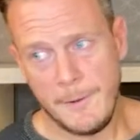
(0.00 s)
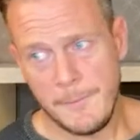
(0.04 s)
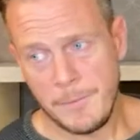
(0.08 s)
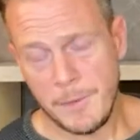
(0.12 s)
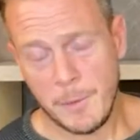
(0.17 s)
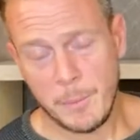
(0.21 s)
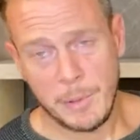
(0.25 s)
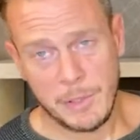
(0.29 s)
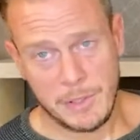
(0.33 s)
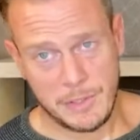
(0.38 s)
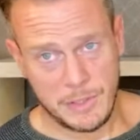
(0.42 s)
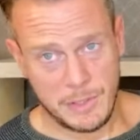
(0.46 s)
the
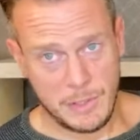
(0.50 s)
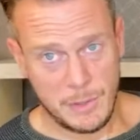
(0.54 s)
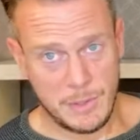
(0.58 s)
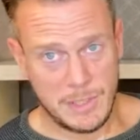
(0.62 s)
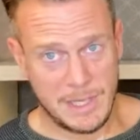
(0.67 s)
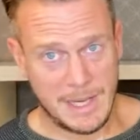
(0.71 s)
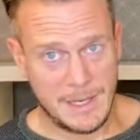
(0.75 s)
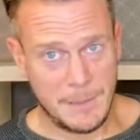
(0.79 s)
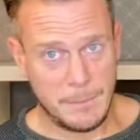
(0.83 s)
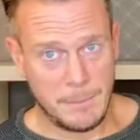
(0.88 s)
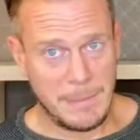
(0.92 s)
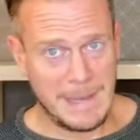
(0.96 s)
person you
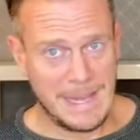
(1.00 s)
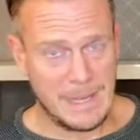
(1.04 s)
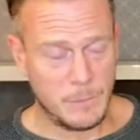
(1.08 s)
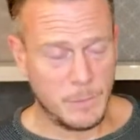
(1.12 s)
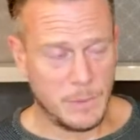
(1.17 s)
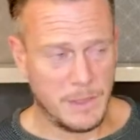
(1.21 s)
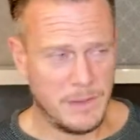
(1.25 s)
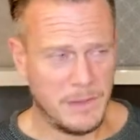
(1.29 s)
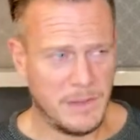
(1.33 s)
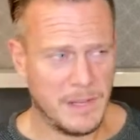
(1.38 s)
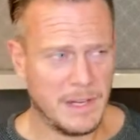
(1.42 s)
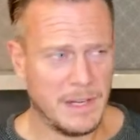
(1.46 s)
shared a bed
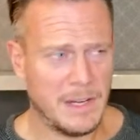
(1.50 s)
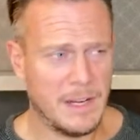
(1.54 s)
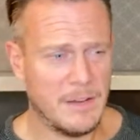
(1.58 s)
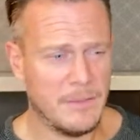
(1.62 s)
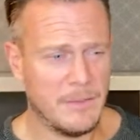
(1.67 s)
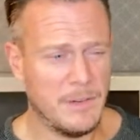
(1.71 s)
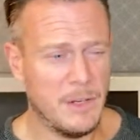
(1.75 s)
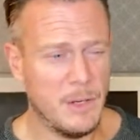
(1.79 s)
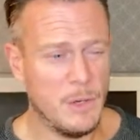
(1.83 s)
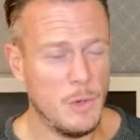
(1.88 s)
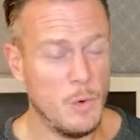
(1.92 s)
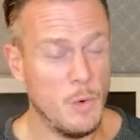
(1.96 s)
with, they're going to have
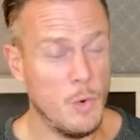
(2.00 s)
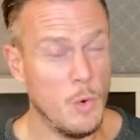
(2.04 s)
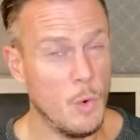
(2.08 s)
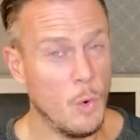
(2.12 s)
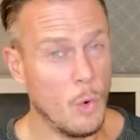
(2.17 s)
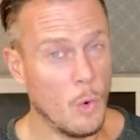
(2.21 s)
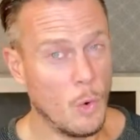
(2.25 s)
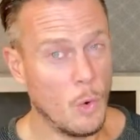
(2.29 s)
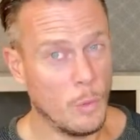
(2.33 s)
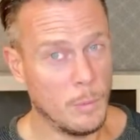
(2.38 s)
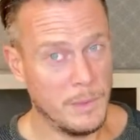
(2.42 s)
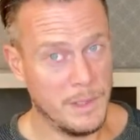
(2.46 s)
an
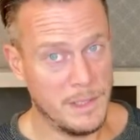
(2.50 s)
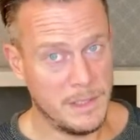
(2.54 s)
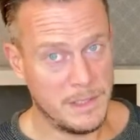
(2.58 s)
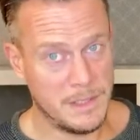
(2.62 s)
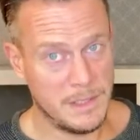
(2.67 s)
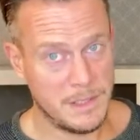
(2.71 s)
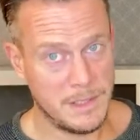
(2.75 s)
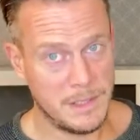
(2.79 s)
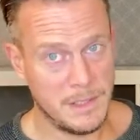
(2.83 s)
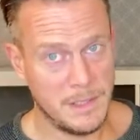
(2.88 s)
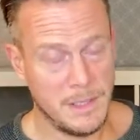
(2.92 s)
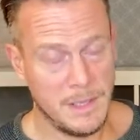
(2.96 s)

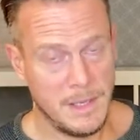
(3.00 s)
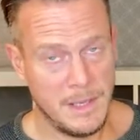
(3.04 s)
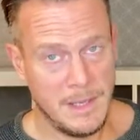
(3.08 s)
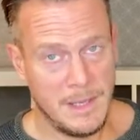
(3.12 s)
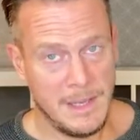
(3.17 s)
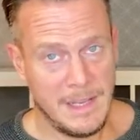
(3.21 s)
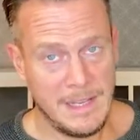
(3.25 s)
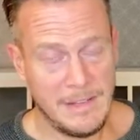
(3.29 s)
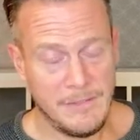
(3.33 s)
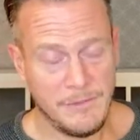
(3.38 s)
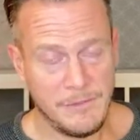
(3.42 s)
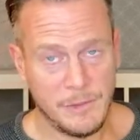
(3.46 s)
enormous
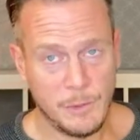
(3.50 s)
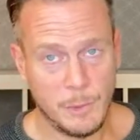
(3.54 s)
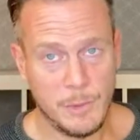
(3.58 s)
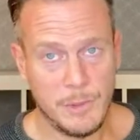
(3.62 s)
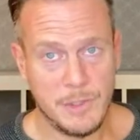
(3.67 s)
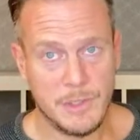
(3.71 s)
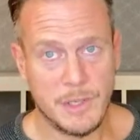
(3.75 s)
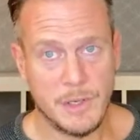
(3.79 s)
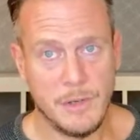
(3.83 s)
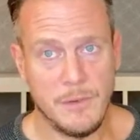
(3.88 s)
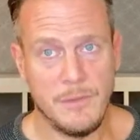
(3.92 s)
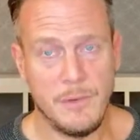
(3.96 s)

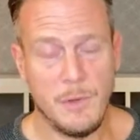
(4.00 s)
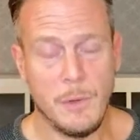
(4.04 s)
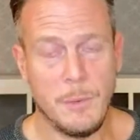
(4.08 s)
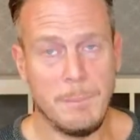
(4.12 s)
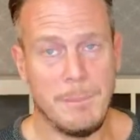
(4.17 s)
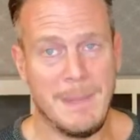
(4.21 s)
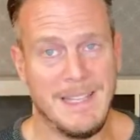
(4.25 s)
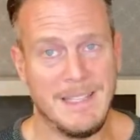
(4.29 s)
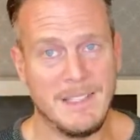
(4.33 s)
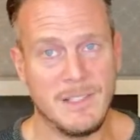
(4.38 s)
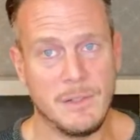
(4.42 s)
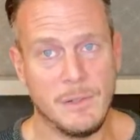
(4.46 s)
influence over your
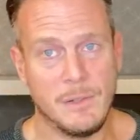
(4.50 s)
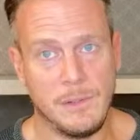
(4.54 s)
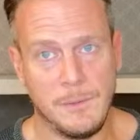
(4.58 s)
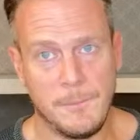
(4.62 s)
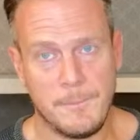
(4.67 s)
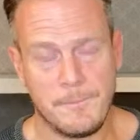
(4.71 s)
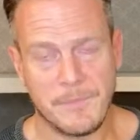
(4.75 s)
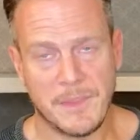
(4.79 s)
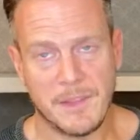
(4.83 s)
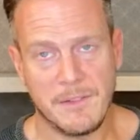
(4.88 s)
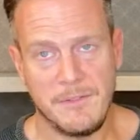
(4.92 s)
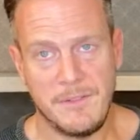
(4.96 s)
mental,
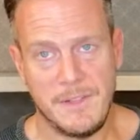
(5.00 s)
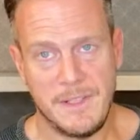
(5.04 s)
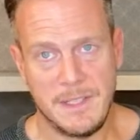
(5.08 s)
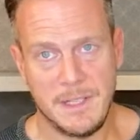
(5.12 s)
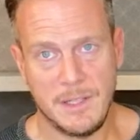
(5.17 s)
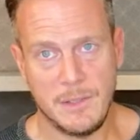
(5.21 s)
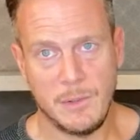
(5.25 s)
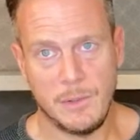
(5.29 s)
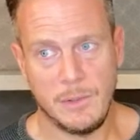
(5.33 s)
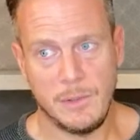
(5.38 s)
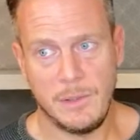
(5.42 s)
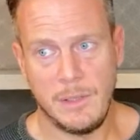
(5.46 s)

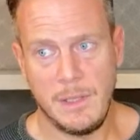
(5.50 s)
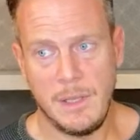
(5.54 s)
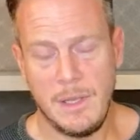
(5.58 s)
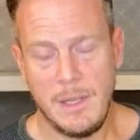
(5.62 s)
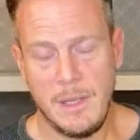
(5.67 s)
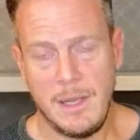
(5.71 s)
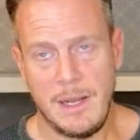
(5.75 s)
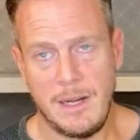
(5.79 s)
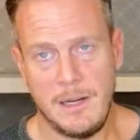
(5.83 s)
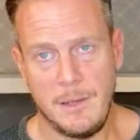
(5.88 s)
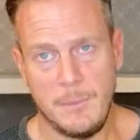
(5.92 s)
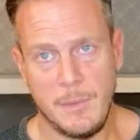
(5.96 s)
physical,
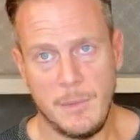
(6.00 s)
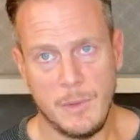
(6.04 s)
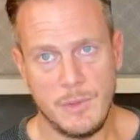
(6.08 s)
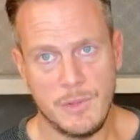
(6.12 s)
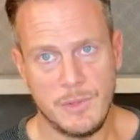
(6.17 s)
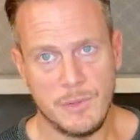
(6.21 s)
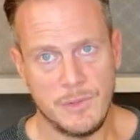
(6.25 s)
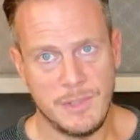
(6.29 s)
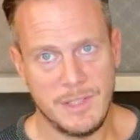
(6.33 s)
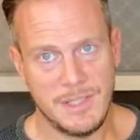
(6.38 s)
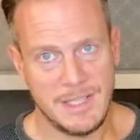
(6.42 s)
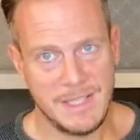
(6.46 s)
and
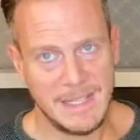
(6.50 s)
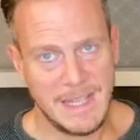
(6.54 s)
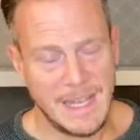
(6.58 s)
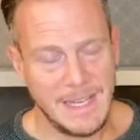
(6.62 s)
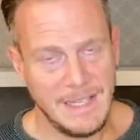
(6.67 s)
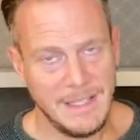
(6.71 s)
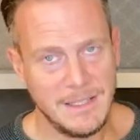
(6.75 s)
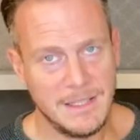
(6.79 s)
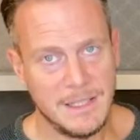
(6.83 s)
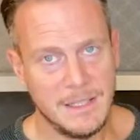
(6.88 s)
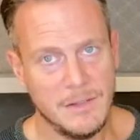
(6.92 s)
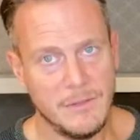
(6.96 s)
emotional
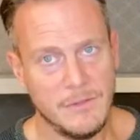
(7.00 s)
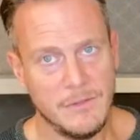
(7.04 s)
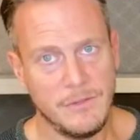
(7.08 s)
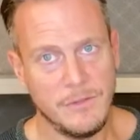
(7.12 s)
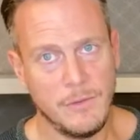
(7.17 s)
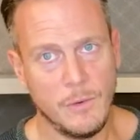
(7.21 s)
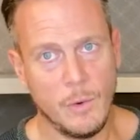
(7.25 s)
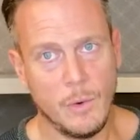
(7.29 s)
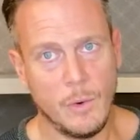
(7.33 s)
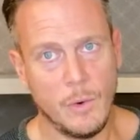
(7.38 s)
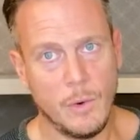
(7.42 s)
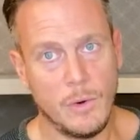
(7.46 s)
state
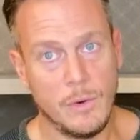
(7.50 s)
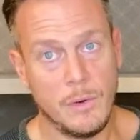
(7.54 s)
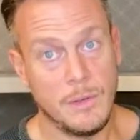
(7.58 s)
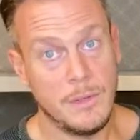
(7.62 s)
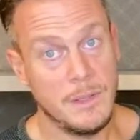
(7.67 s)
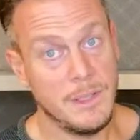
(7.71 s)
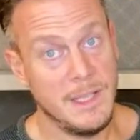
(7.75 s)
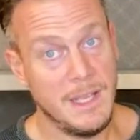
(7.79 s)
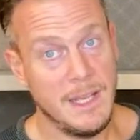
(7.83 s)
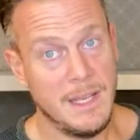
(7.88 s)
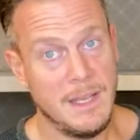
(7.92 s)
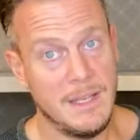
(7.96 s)
for
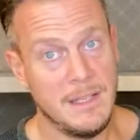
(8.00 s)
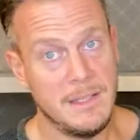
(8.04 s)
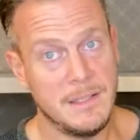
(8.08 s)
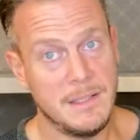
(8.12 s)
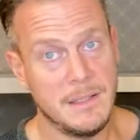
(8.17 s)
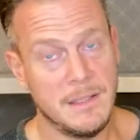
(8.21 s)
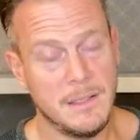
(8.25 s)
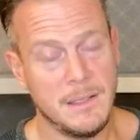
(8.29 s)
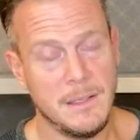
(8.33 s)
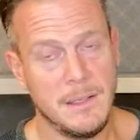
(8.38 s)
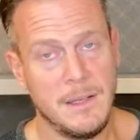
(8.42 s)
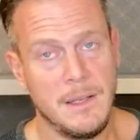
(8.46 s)

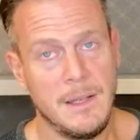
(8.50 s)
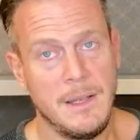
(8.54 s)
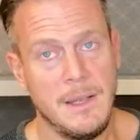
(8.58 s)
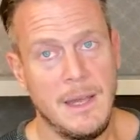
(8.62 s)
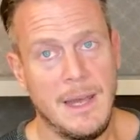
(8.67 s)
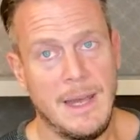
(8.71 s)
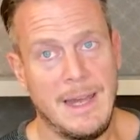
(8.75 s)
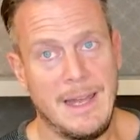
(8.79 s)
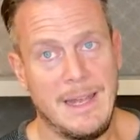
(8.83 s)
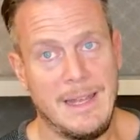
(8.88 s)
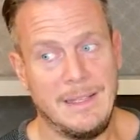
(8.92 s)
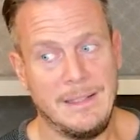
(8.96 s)
years.
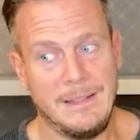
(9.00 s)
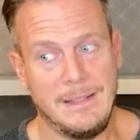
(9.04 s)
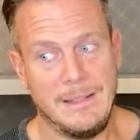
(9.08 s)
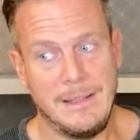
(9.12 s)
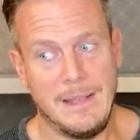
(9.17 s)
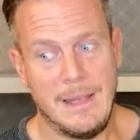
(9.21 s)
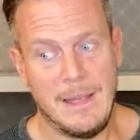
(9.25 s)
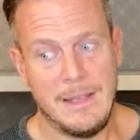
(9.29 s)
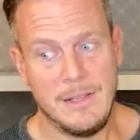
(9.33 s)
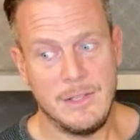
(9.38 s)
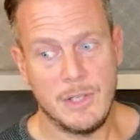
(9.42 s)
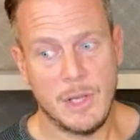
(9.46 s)
And
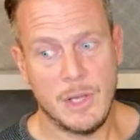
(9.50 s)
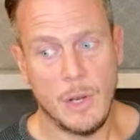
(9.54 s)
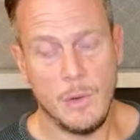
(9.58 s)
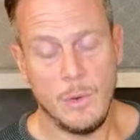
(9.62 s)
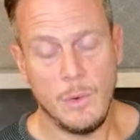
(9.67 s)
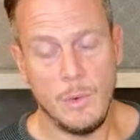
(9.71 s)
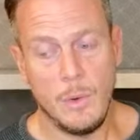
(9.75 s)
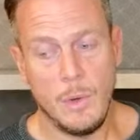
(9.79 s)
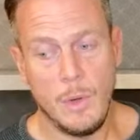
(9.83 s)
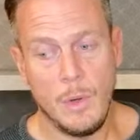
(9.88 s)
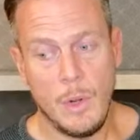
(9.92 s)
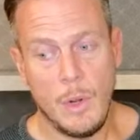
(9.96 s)

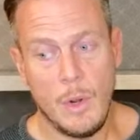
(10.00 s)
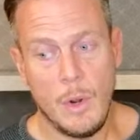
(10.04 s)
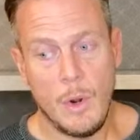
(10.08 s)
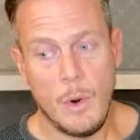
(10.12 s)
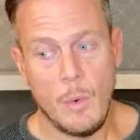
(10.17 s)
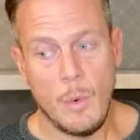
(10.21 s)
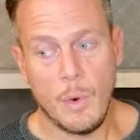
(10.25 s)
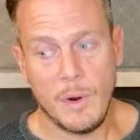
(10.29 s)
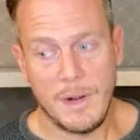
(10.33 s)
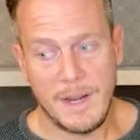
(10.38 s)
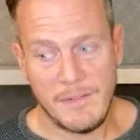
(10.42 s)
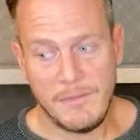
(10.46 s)
so
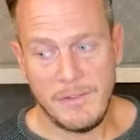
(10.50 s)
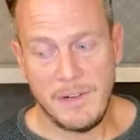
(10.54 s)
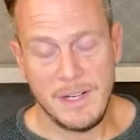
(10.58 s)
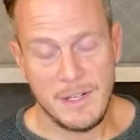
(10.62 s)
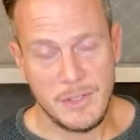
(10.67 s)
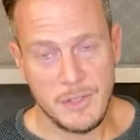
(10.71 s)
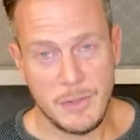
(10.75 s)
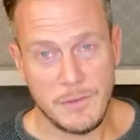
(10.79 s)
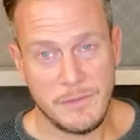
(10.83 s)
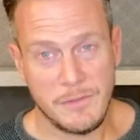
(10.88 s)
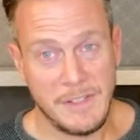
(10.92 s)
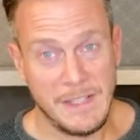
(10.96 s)
whatever it
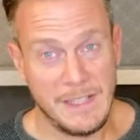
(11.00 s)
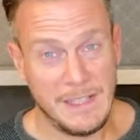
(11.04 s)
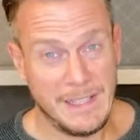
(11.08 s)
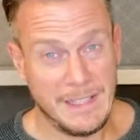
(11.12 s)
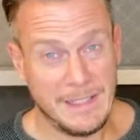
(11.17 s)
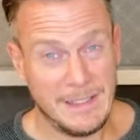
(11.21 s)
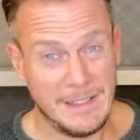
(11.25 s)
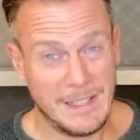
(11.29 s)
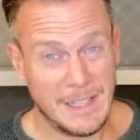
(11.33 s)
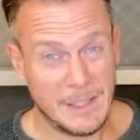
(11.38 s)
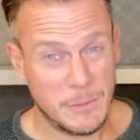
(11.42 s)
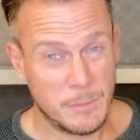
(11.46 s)
is you're
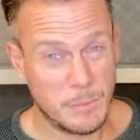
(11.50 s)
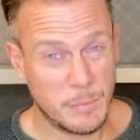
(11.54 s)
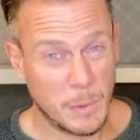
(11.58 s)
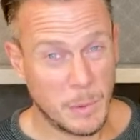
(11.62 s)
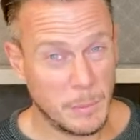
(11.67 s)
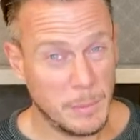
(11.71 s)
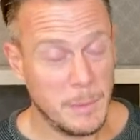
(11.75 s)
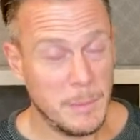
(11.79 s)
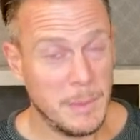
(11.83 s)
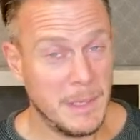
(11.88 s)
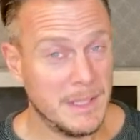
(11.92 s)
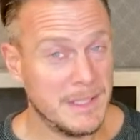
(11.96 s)
feeling, that's
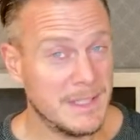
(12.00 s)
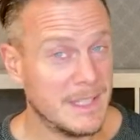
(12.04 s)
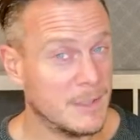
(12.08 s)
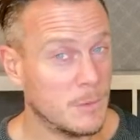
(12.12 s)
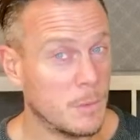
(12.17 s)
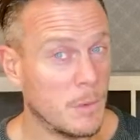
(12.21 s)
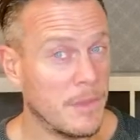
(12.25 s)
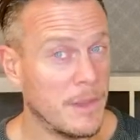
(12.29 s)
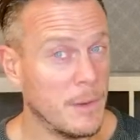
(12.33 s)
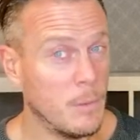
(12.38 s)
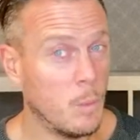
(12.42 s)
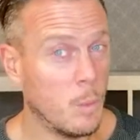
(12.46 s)
probably because that's
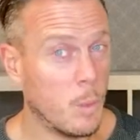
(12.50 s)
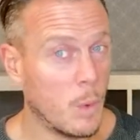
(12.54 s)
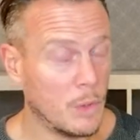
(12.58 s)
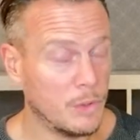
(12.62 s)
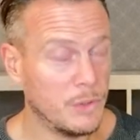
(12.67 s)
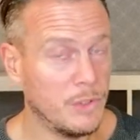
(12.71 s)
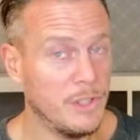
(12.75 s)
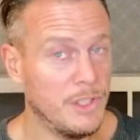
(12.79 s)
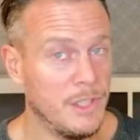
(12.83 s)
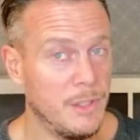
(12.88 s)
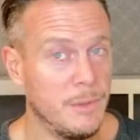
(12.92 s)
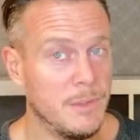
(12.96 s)
what they
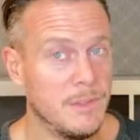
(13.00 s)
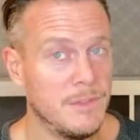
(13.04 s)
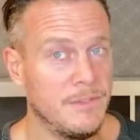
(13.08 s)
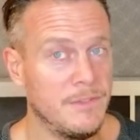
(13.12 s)
want you to